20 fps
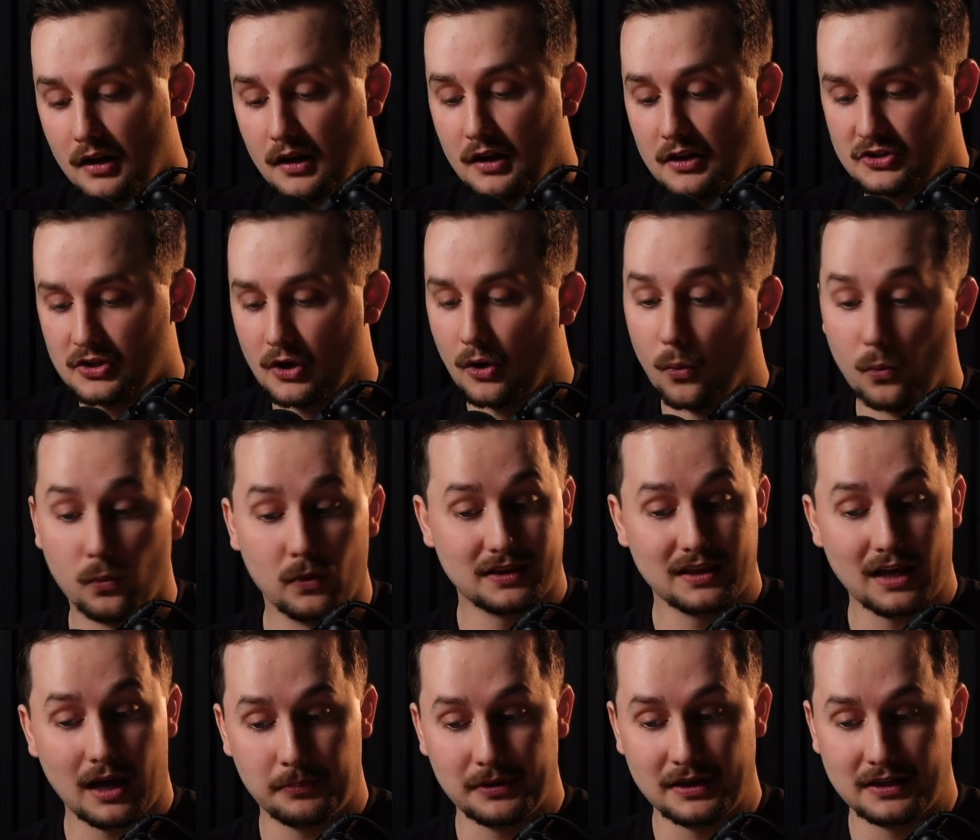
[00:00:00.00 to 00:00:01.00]
So with
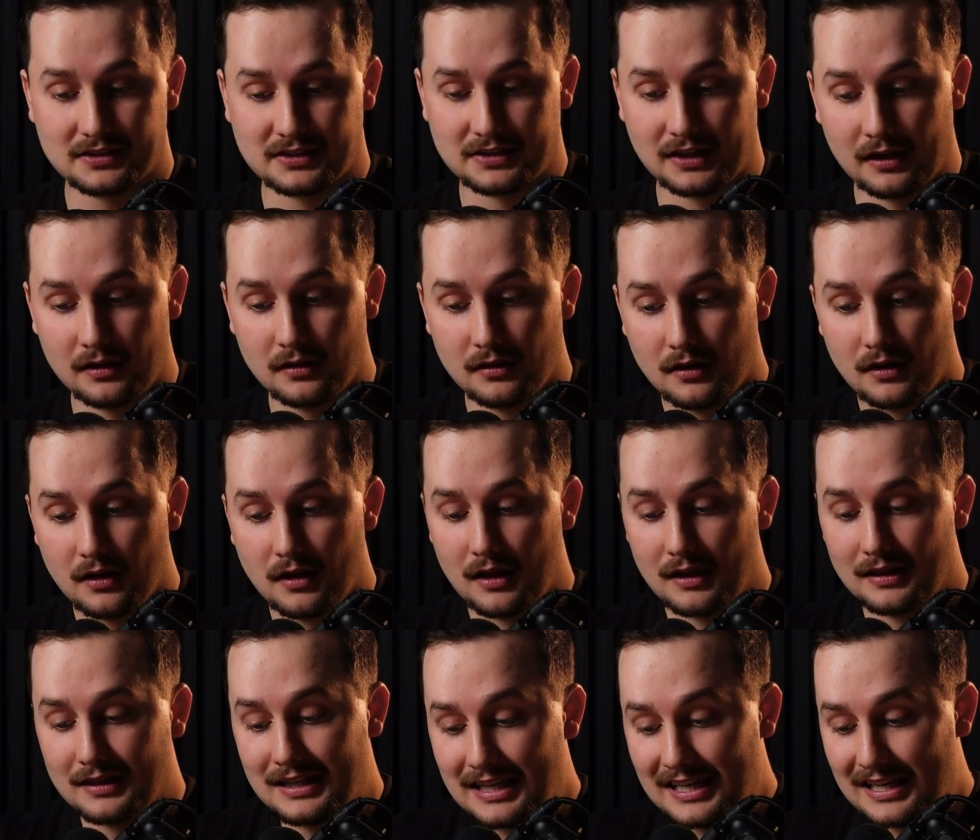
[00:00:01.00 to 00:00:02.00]
that being said,
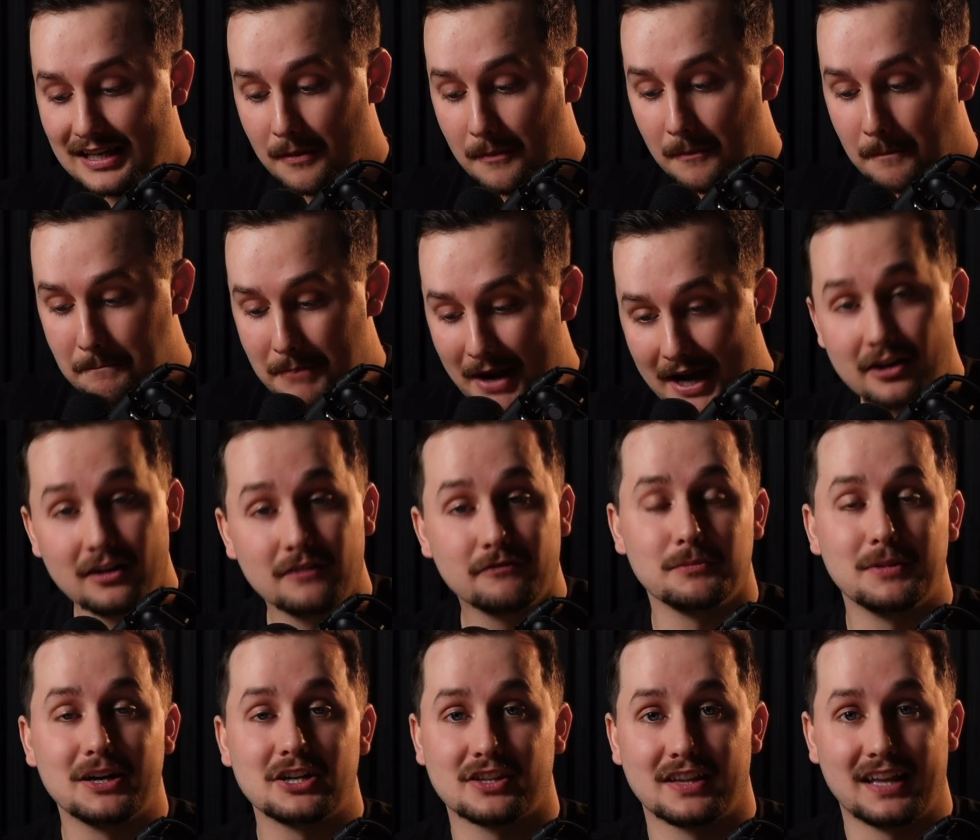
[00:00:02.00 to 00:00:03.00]
the better
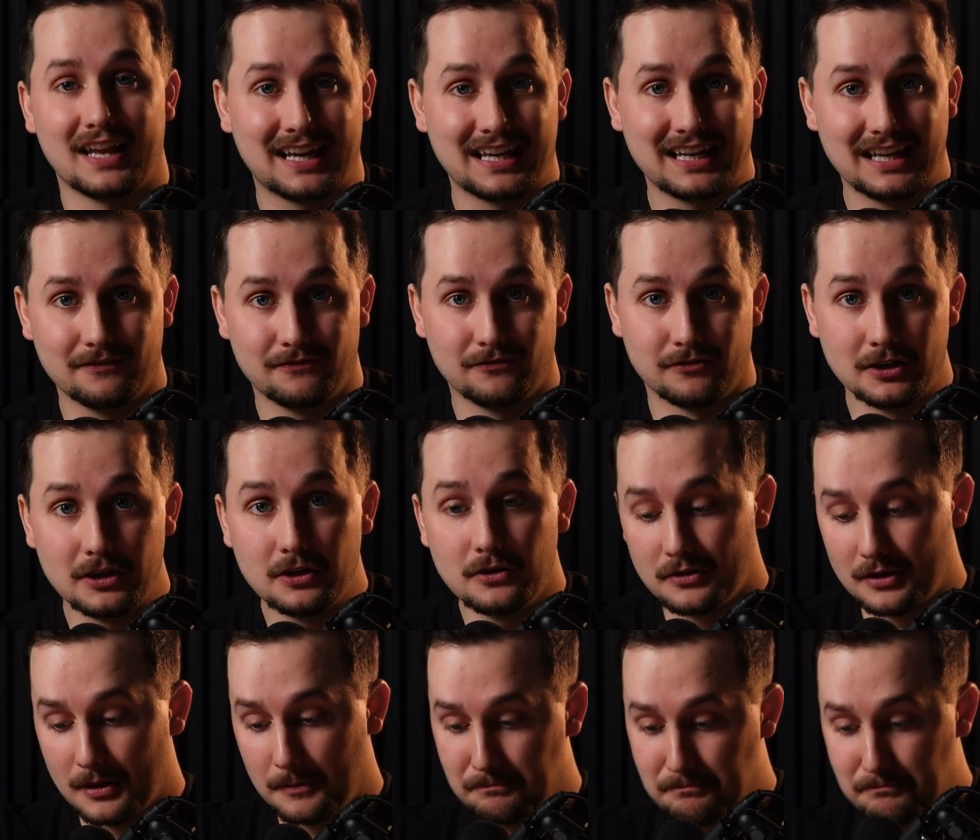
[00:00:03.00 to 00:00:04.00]
information that I can give for you,
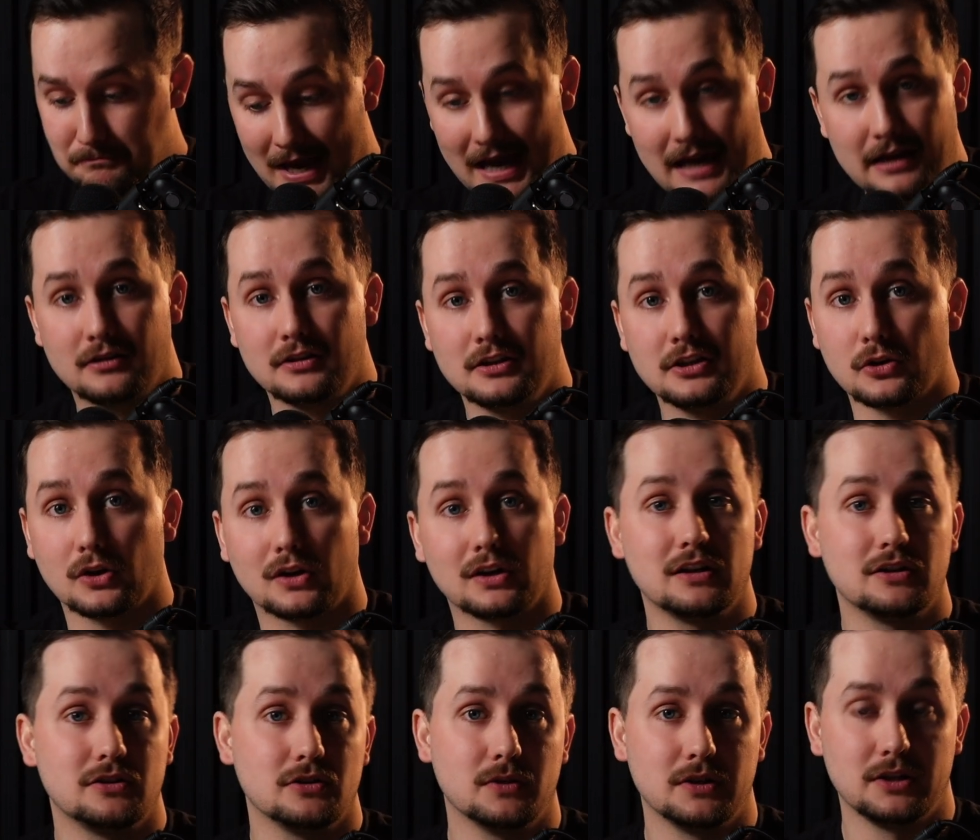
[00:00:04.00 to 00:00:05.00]
the better you're going
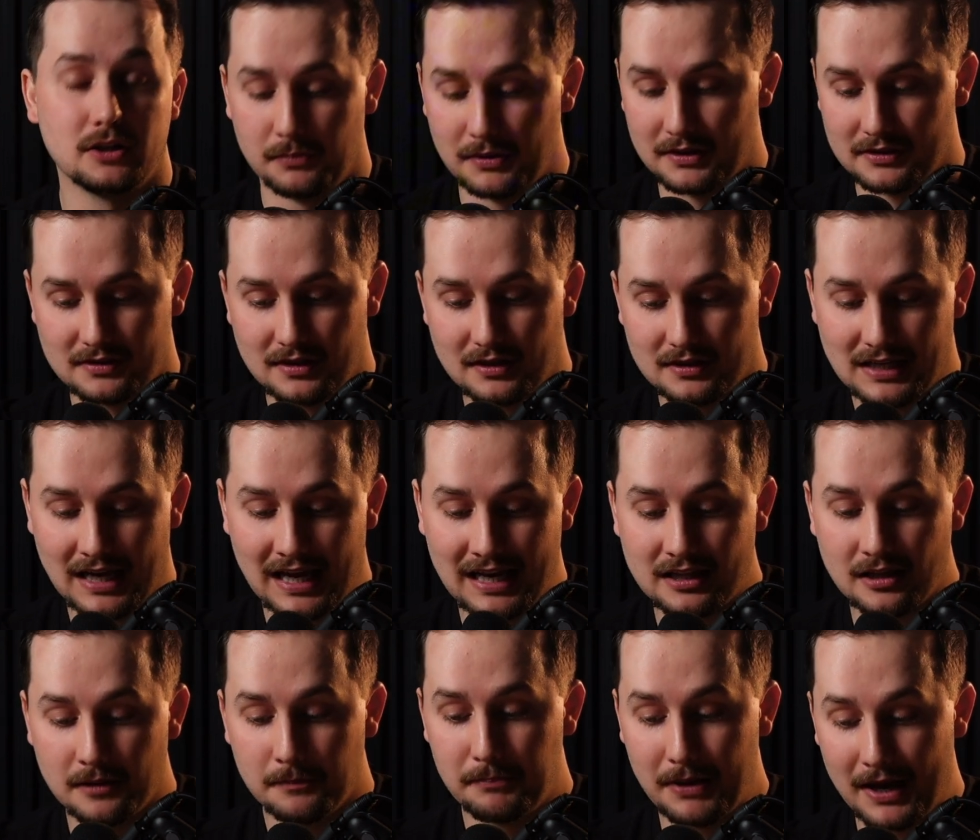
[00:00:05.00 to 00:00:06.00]
to do in your business.
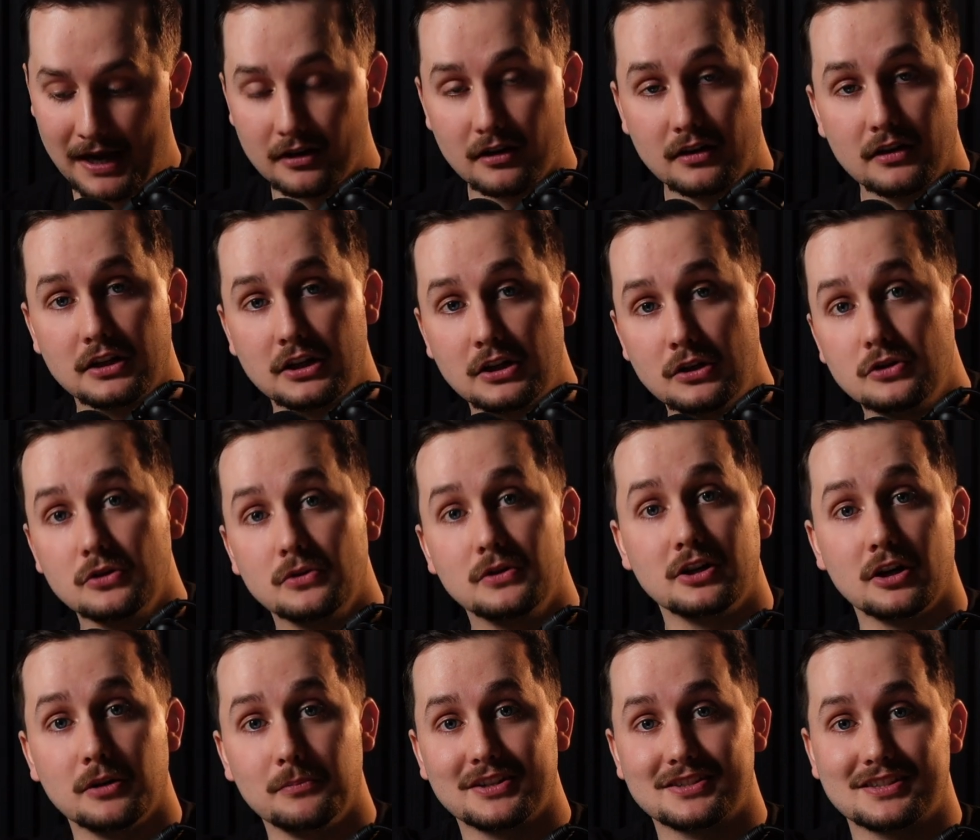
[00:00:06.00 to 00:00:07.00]
And the better you do in
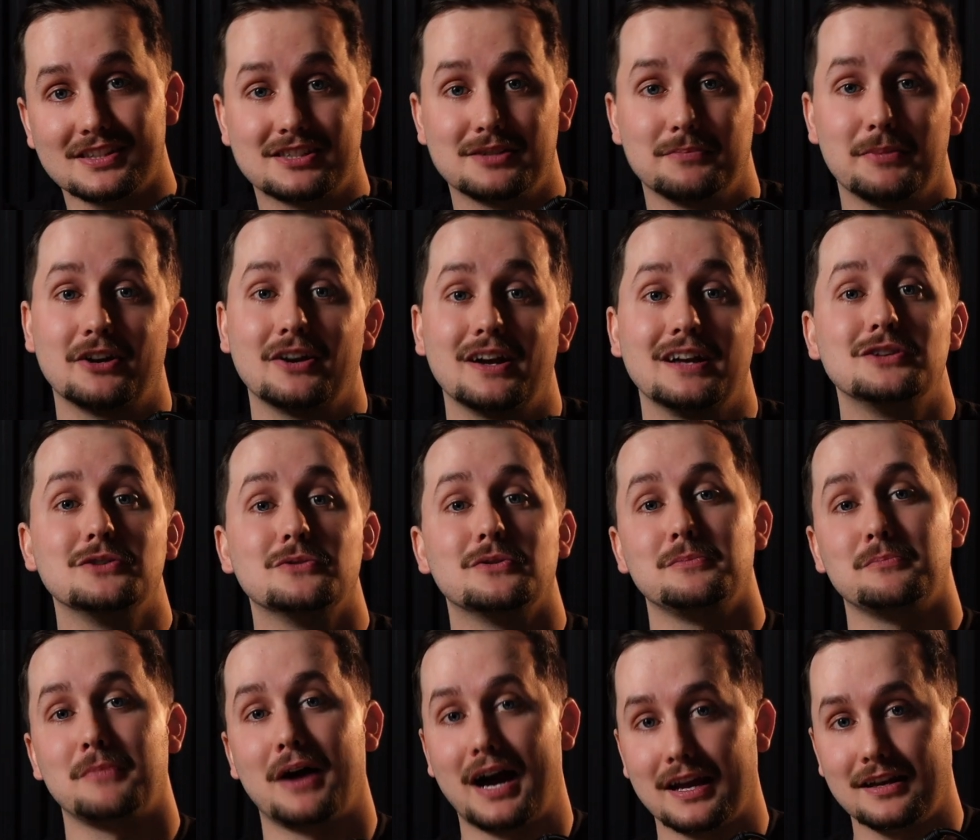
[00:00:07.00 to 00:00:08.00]
your business, the better I do
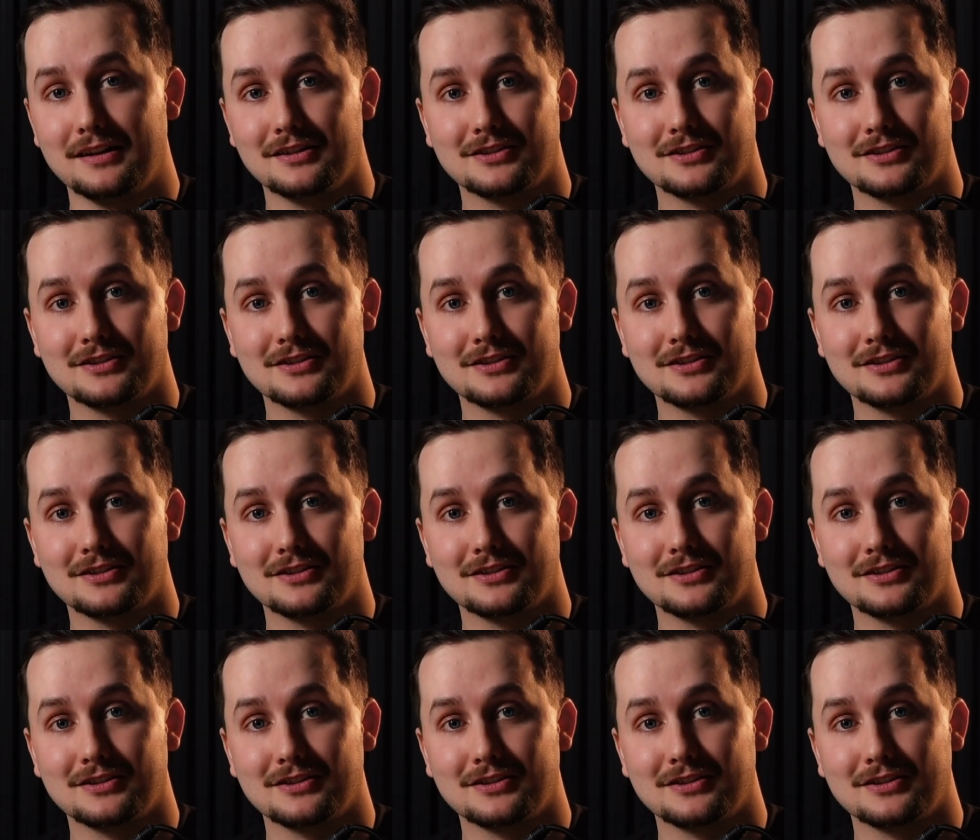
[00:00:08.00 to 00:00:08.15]
in mine.